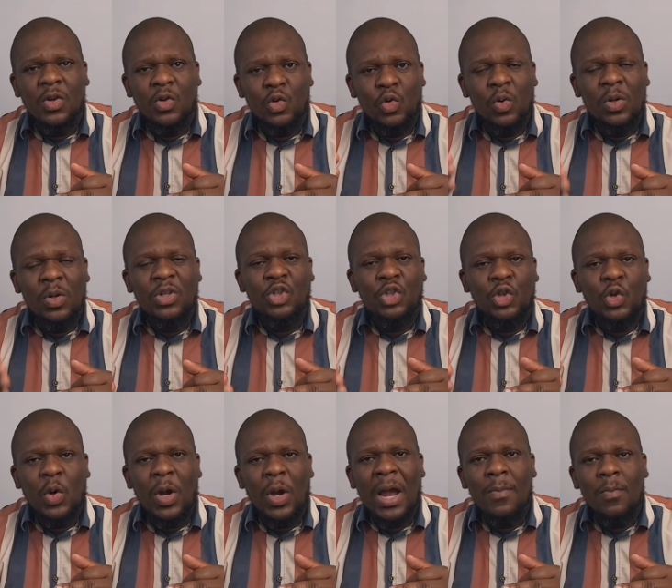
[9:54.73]
to
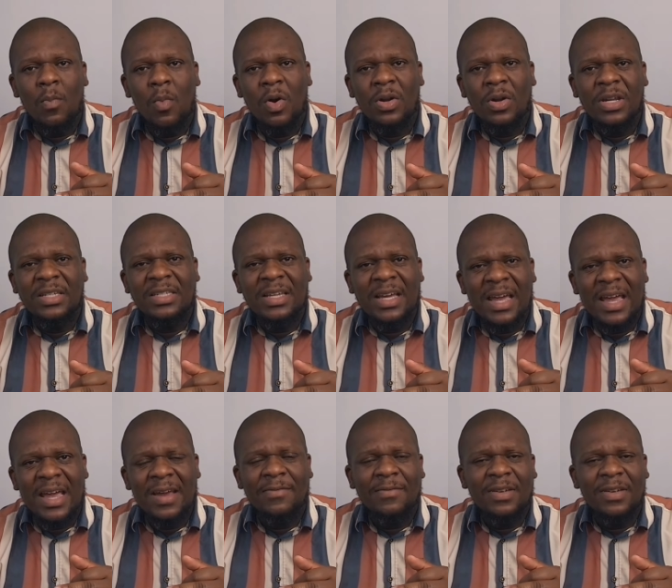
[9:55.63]
ensure I monitor
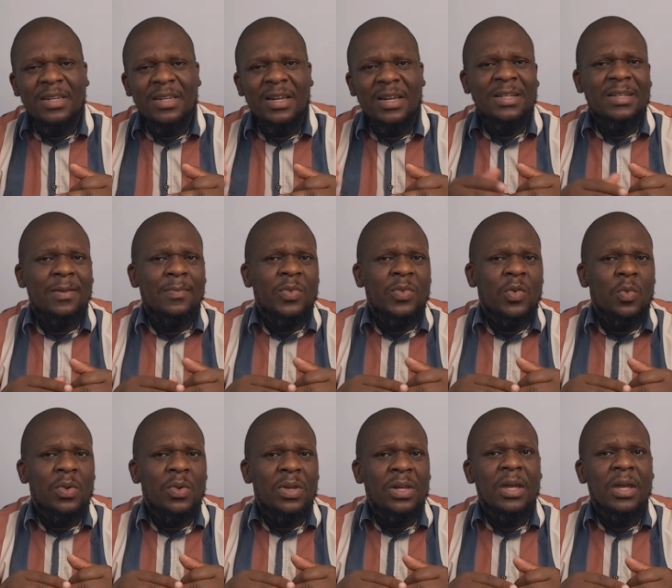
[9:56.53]
everything that I'm
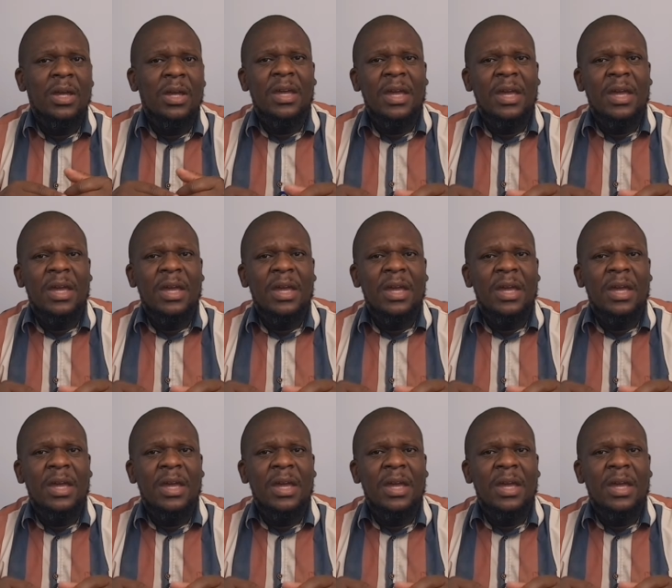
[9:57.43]
doing?